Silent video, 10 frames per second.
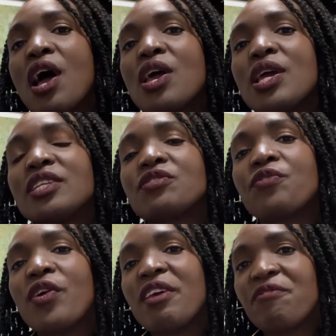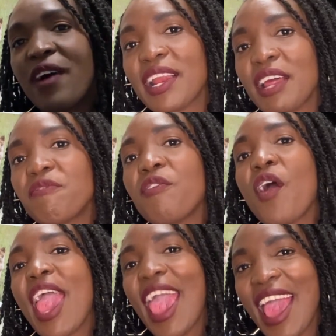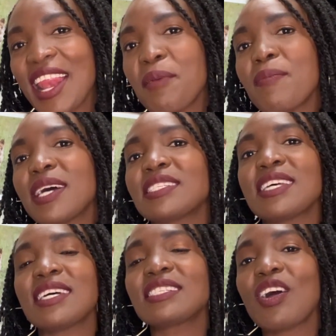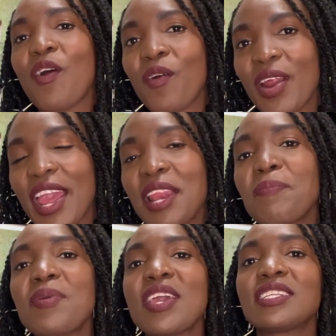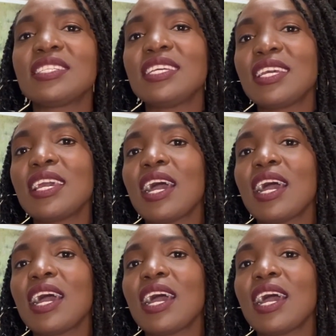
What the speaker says: it's fully funded for any master's or any PhD.